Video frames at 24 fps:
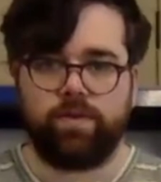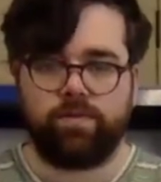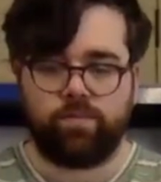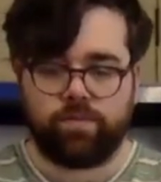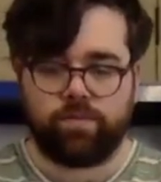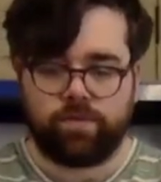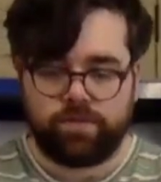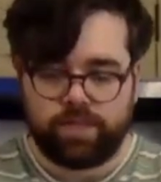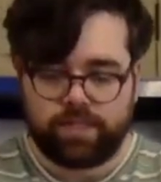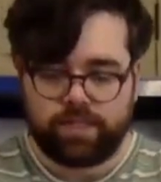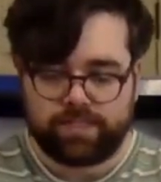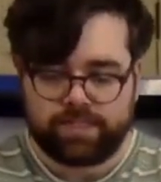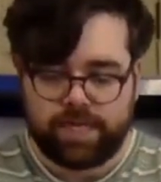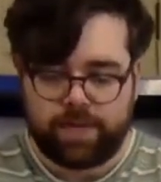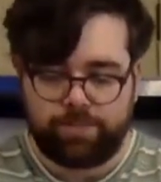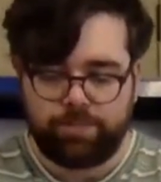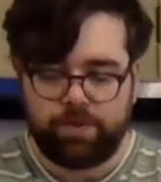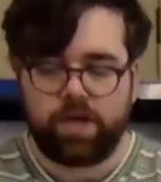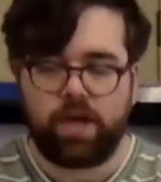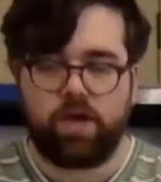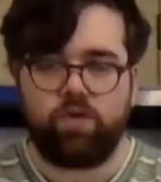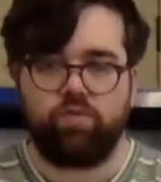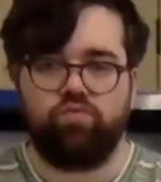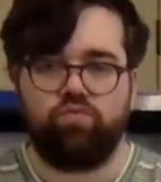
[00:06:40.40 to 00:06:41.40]
this time we're
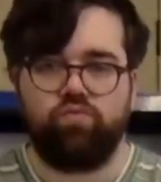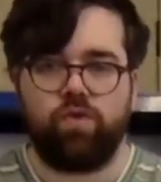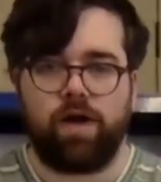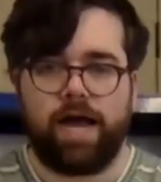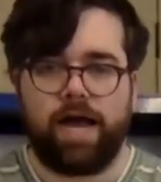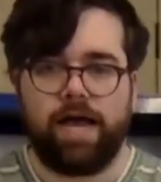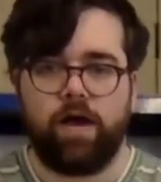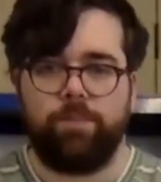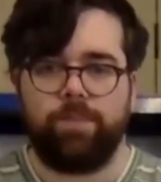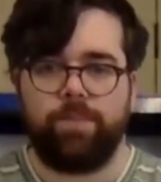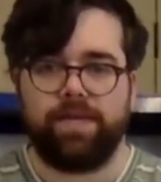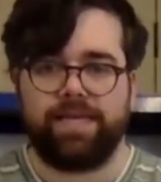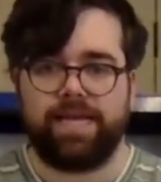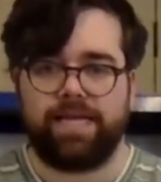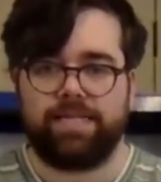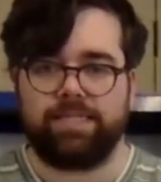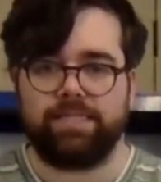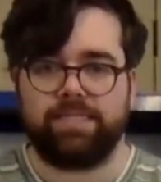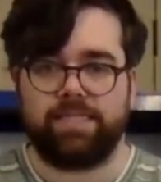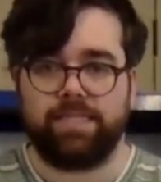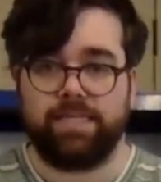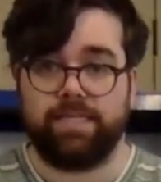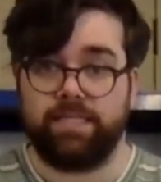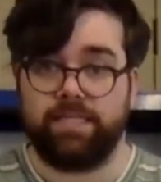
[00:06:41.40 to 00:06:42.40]
going right up
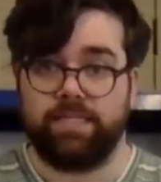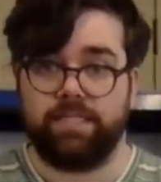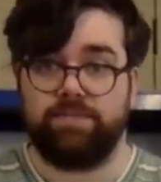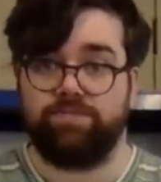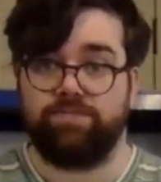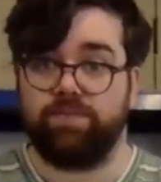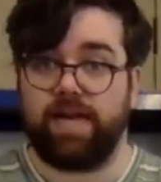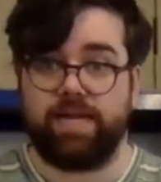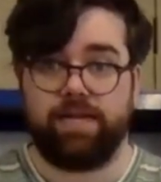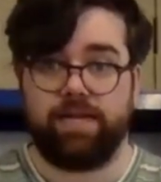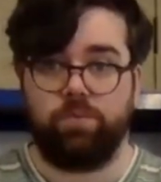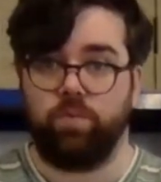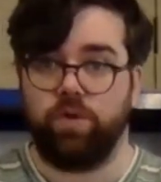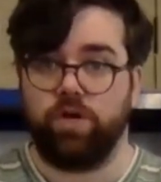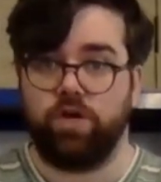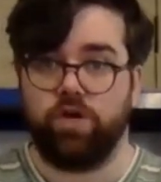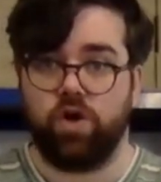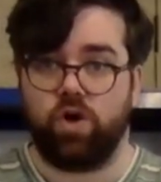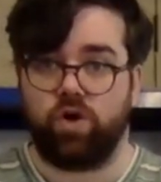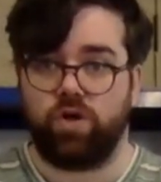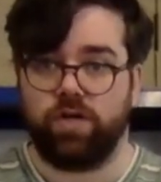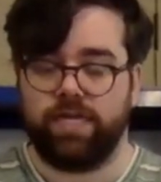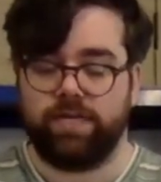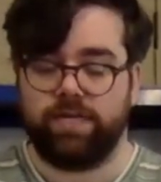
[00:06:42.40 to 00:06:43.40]
against the adhesive lining. We're
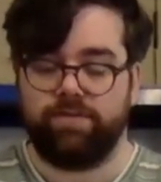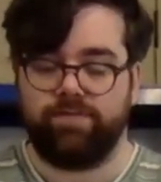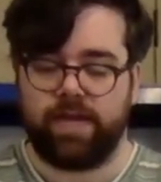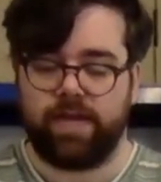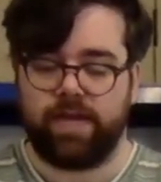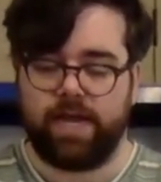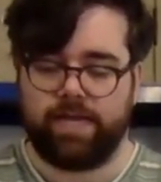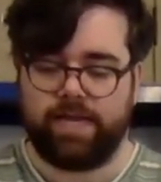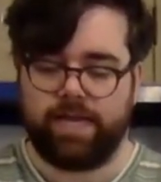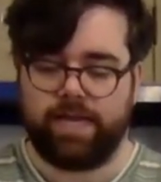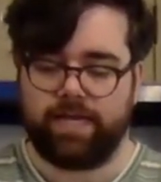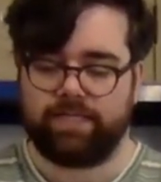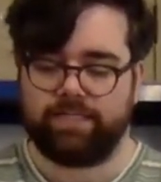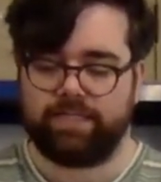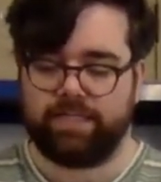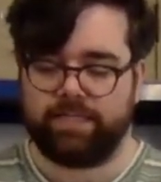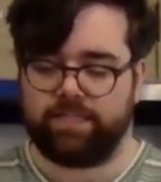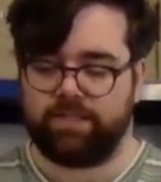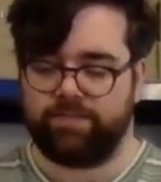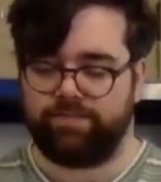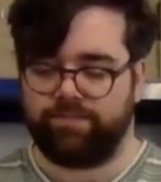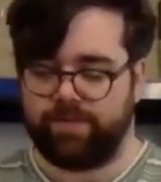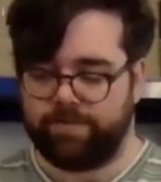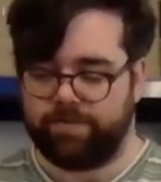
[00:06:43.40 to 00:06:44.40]
not leaving any
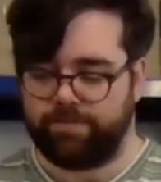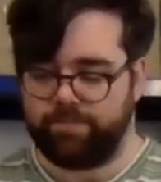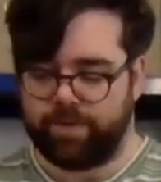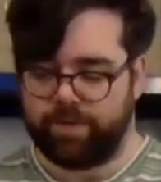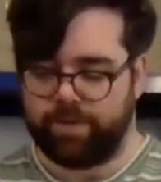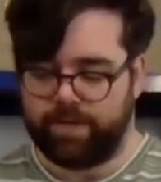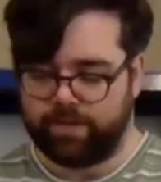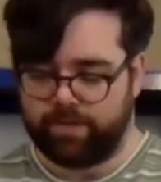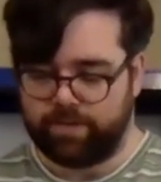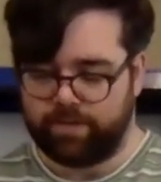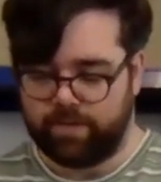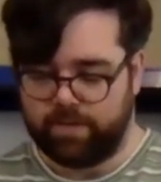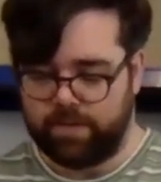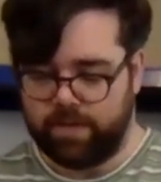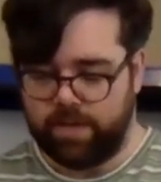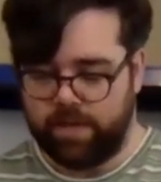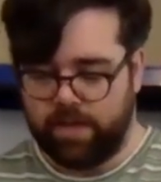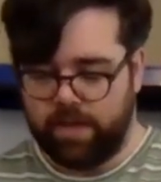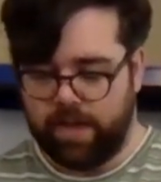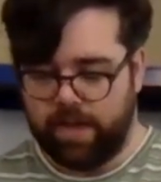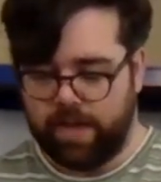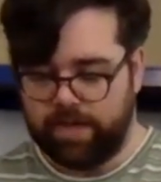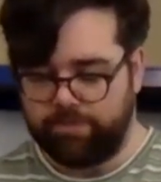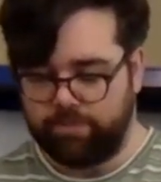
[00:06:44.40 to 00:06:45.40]
excess of fabric.
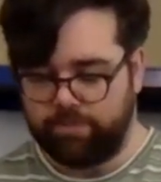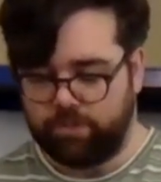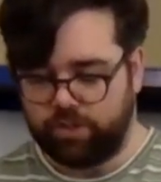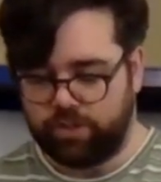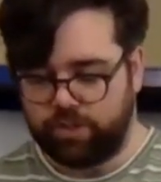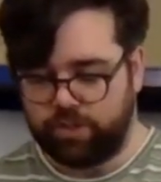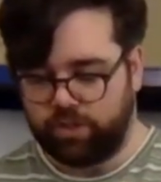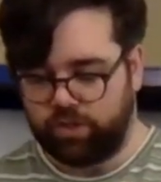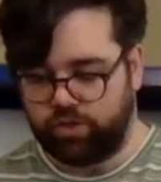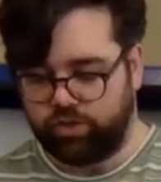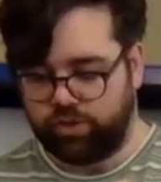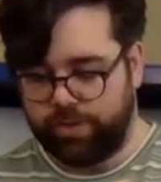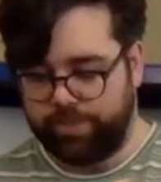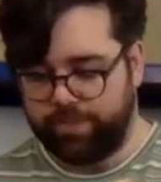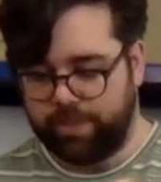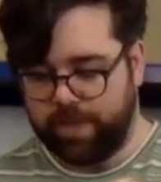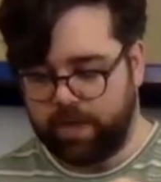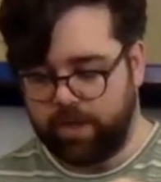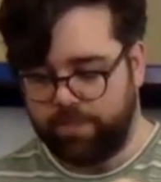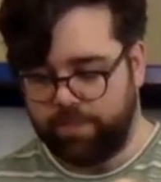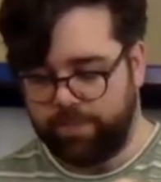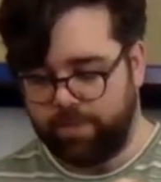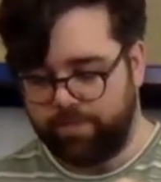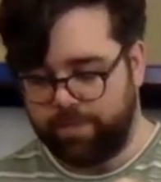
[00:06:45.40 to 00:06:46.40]
And I'm just going to trim that
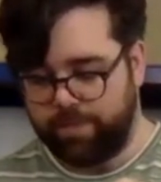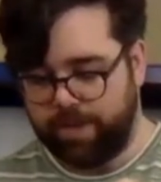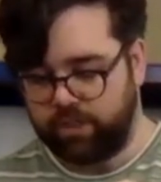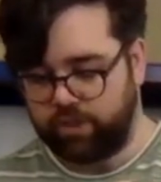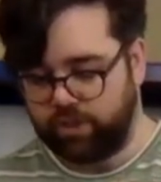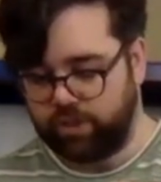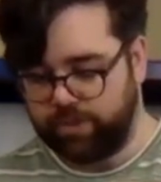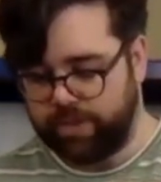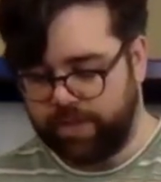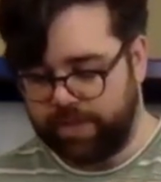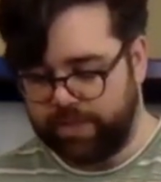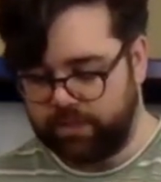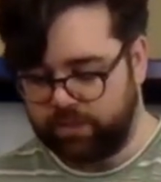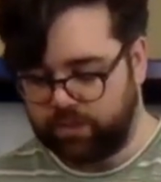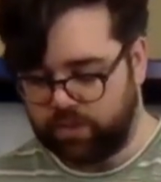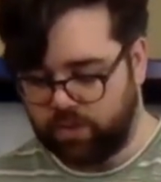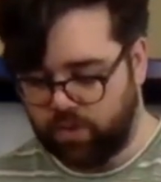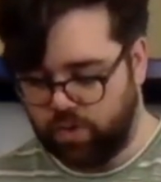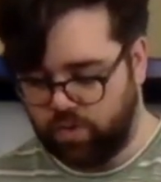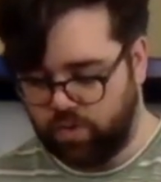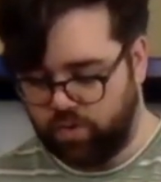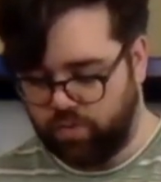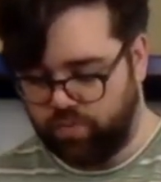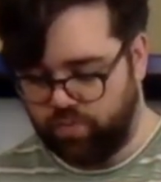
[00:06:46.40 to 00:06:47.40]
up and make sure that is
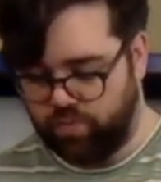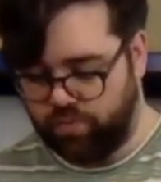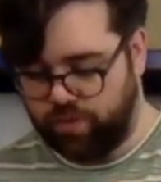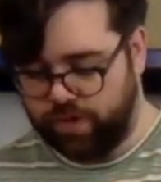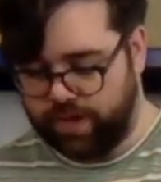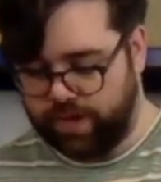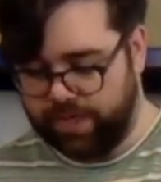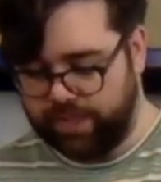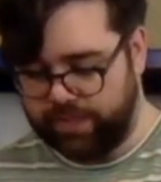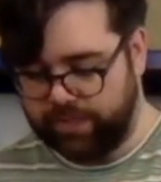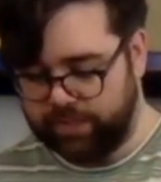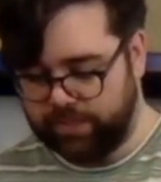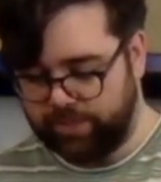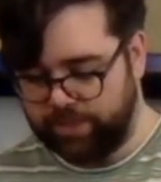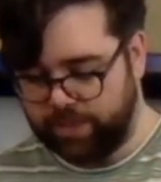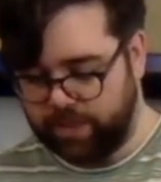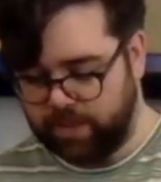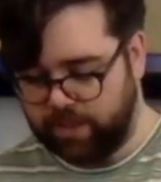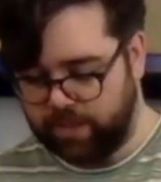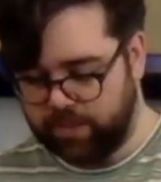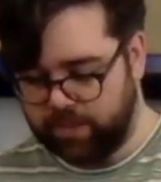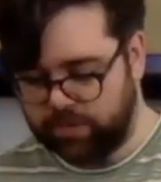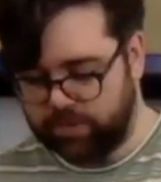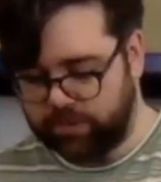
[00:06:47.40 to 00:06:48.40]
really
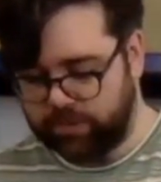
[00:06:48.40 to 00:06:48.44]
smart.